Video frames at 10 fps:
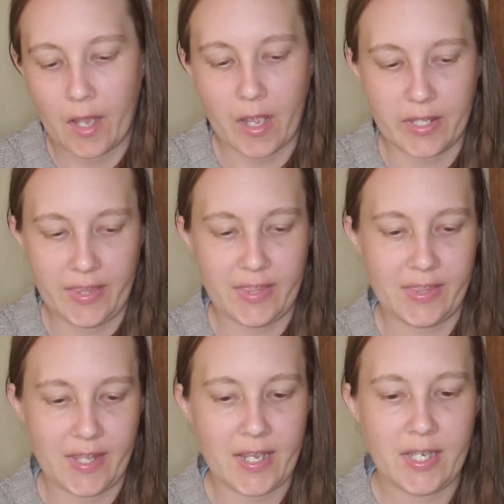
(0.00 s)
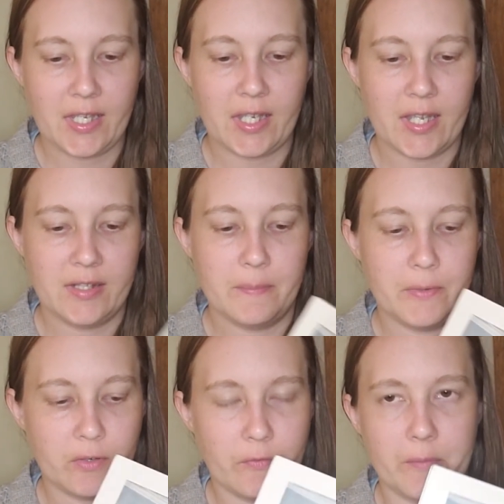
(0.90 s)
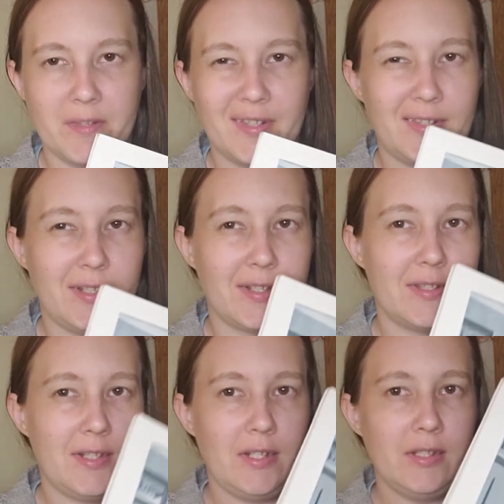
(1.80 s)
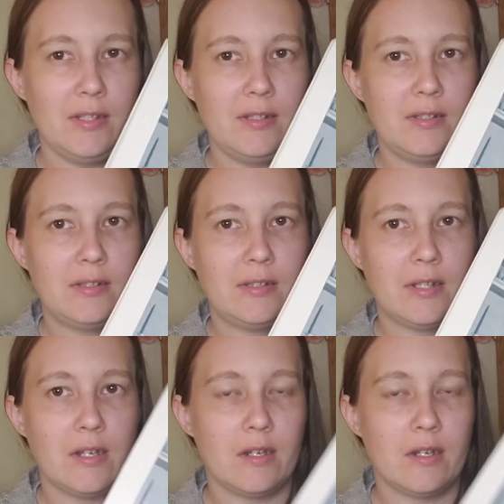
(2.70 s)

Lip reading: I think it's a book from the 60s,